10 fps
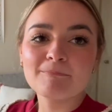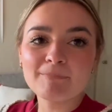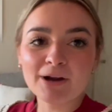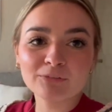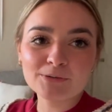
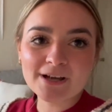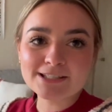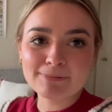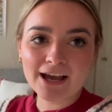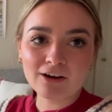My
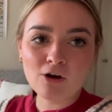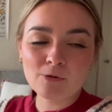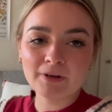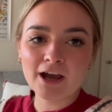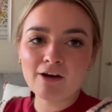roommate's back
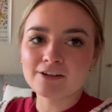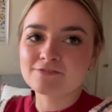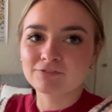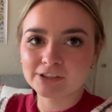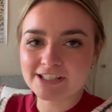home now. It's
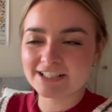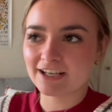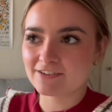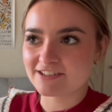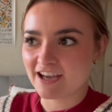freezing
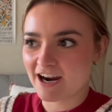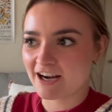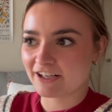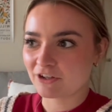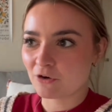outside
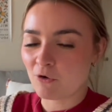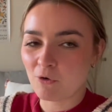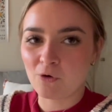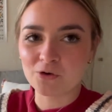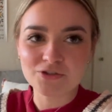and cold,